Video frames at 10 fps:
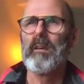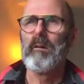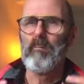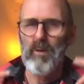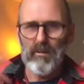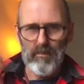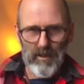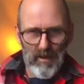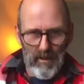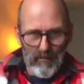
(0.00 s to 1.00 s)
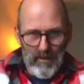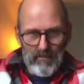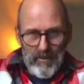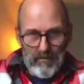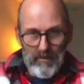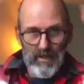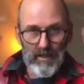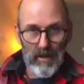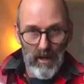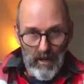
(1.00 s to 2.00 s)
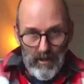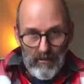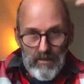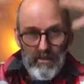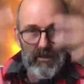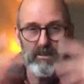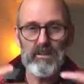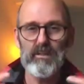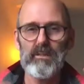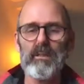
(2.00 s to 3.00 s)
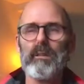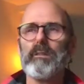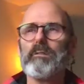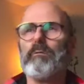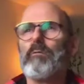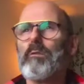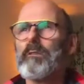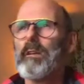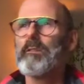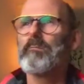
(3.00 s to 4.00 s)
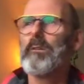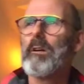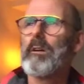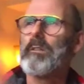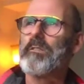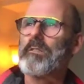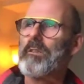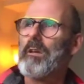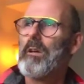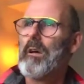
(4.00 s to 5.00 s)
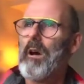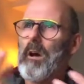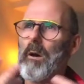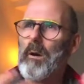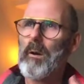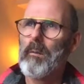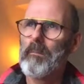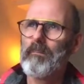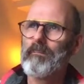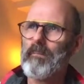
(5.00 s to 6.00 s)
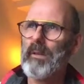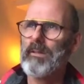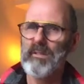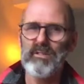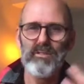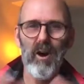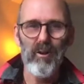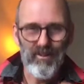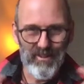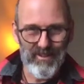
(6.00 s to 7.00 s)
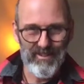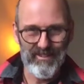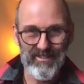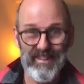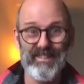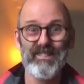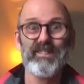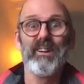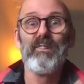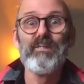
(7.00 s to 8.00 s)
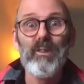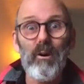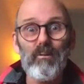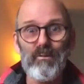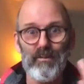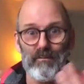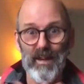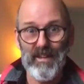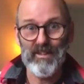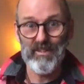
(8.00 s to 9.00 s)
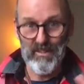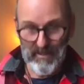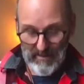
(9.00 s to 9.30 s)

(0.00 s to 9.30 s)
what we really are. This vortex, we are this donut, like this donut of energy.